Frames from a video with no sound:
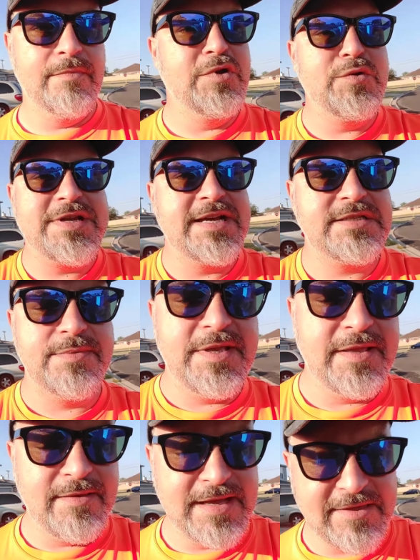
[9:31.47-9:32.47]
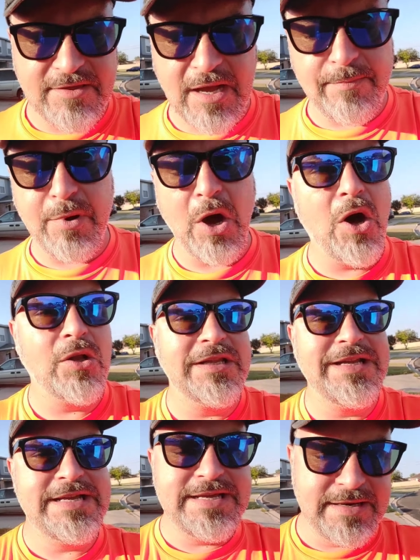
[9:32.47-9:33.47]
New Testament. That's not
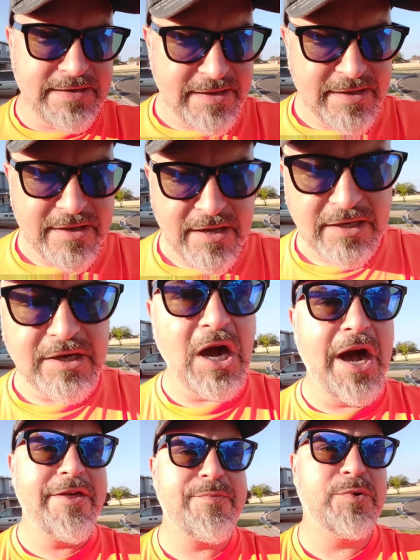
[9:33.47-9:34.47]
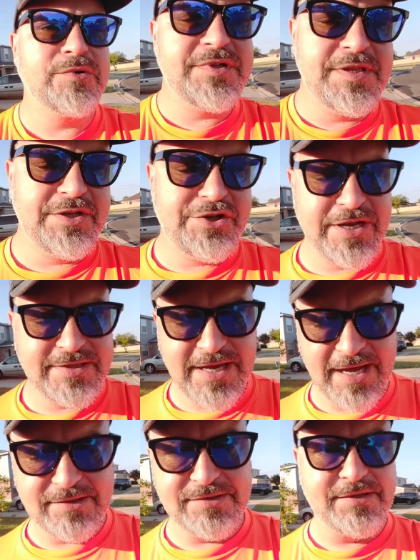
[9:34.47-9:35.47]
Pauline gospel to the
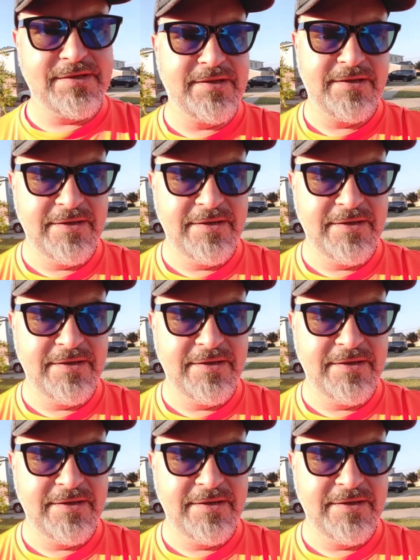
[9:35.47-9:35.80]
Gentiles.